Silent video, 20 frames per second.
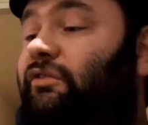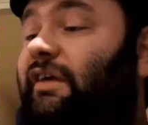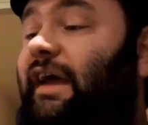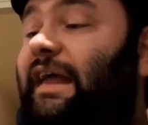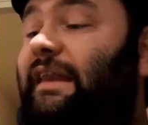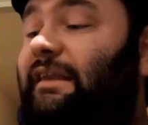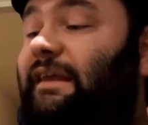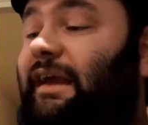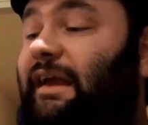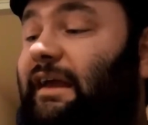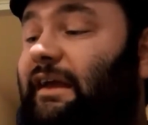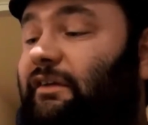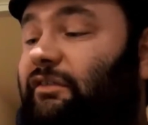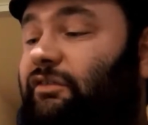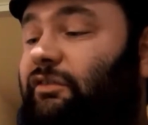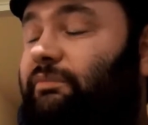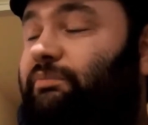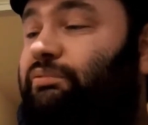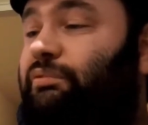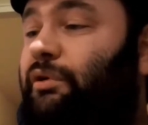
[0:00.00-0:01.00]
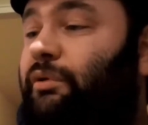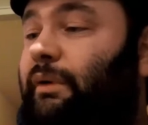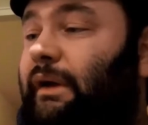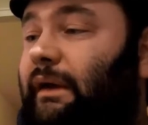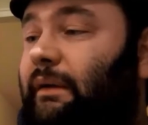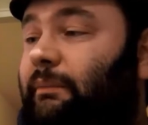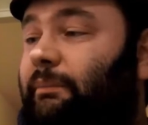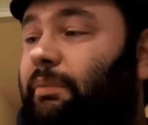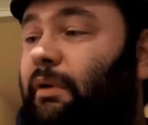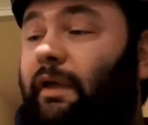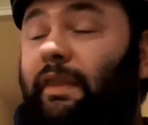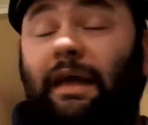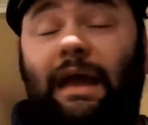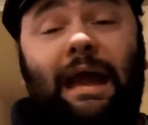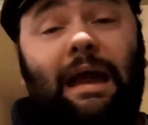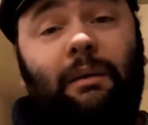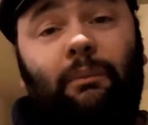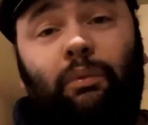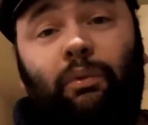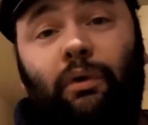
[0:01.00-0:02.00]
10 years of brewing by the
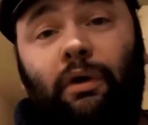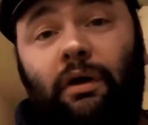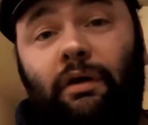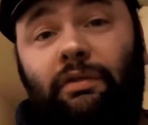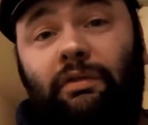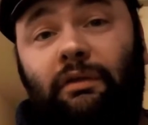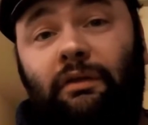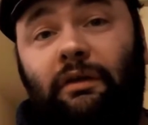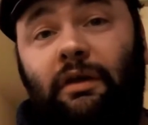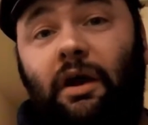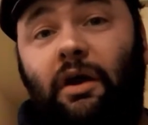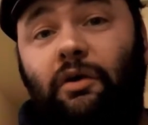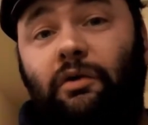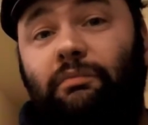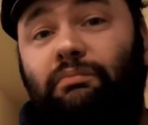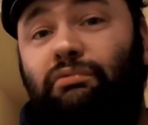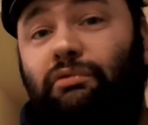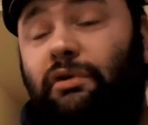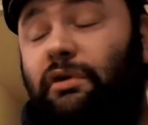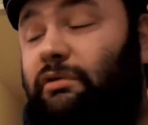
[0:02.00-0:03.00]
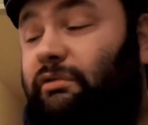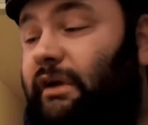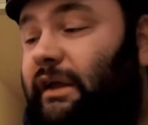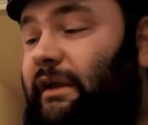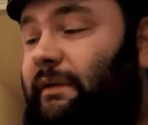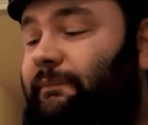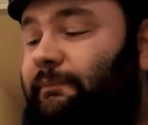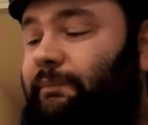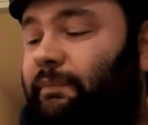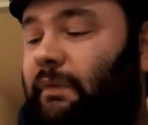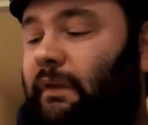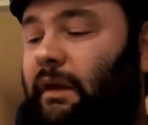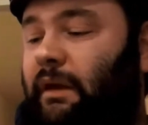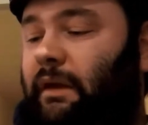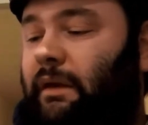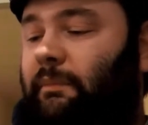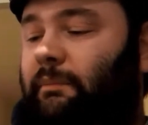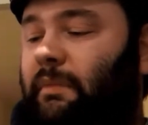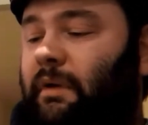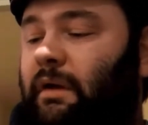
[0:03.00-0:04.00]
Hepworth and Co brewery.
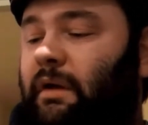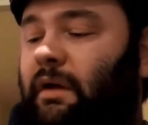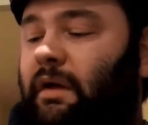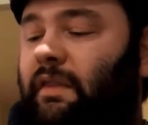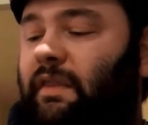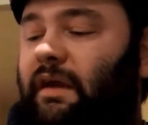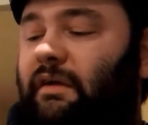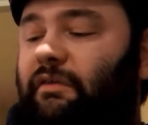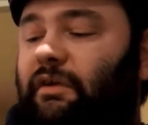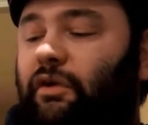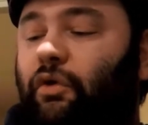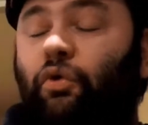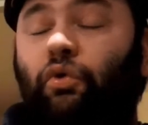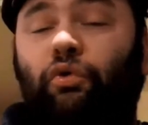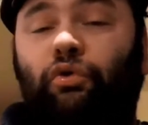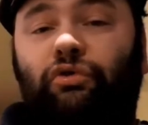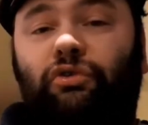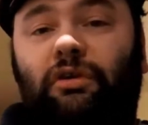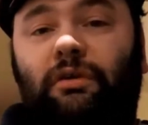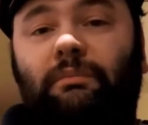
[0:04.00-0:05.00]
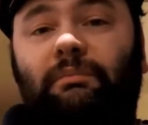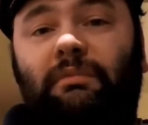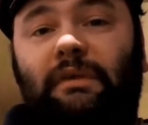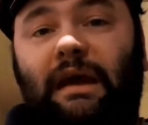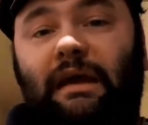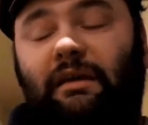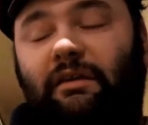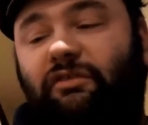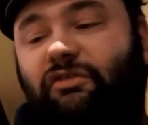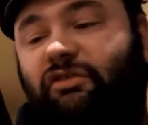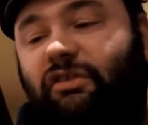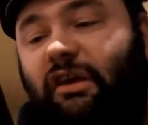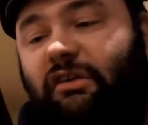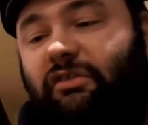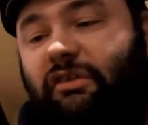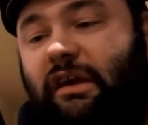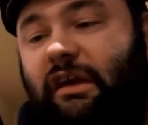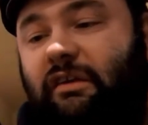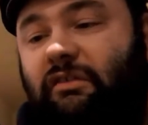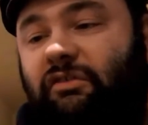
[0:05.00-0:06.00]
Um, they're in Horsham, down in
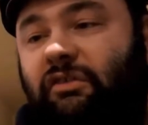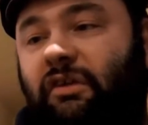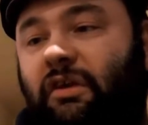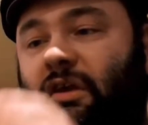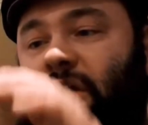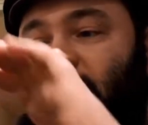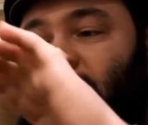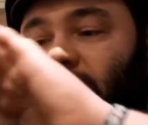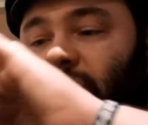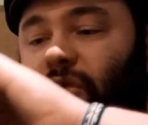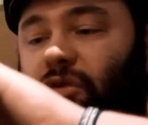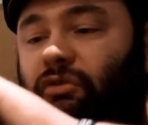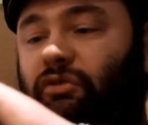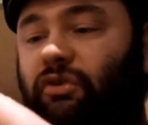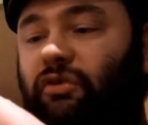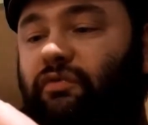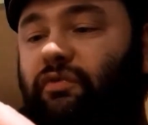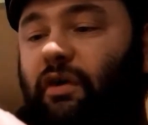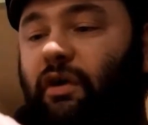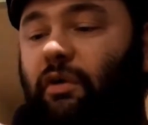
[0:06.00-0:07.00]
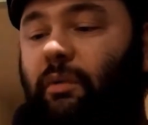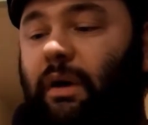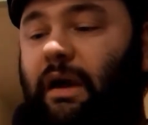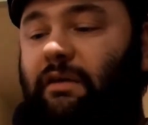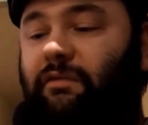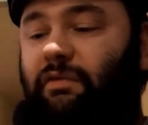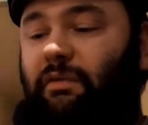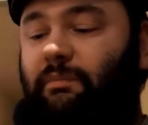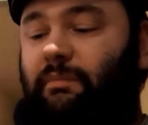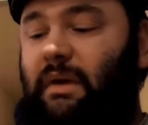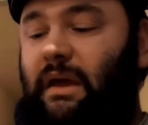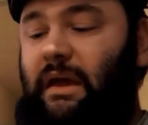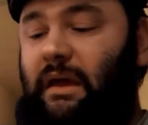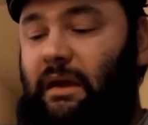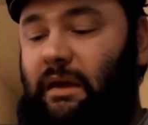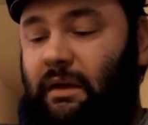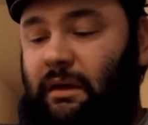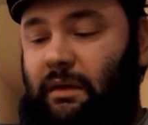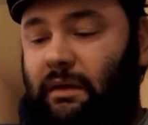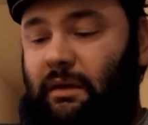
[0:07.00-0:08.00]
Sussex, not too far away from
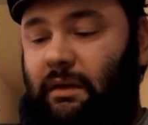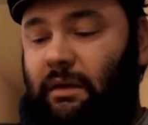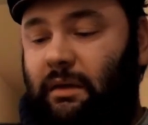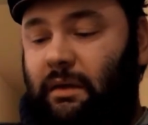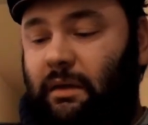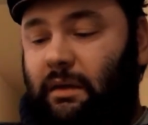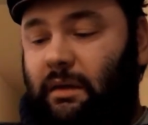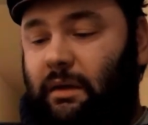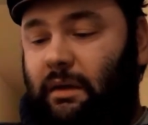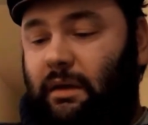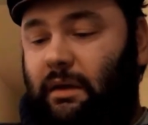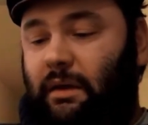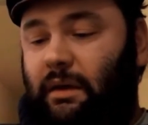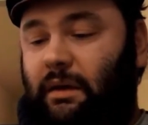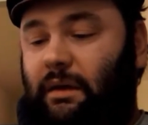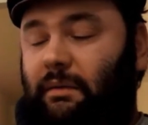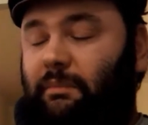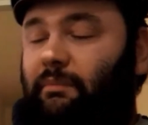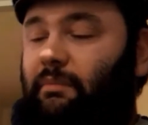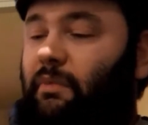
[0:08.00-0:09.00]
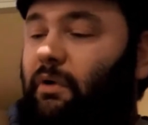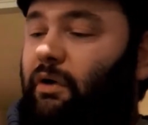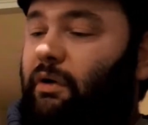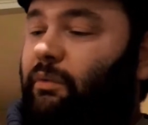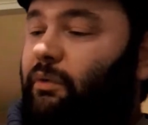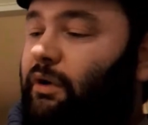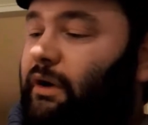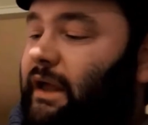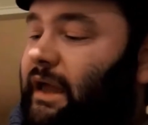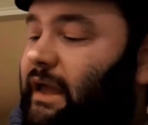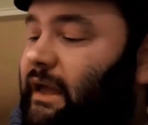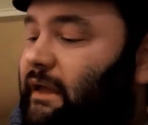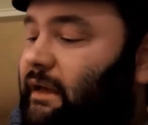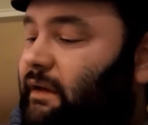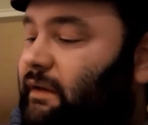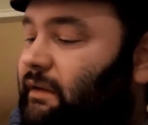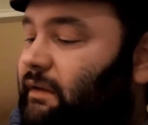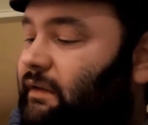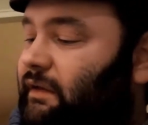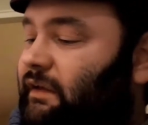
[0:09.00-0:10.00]
me. Um, my one
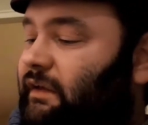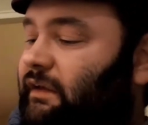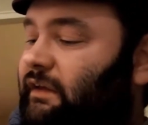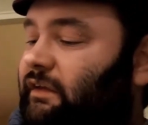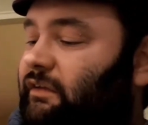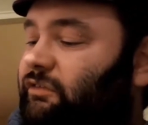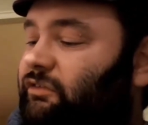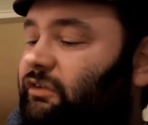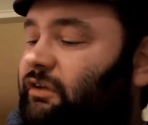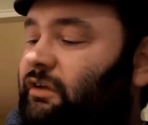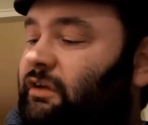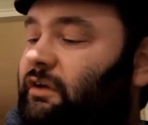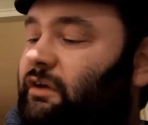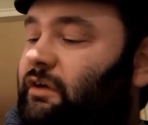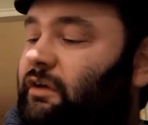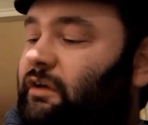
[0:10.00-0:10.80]
here is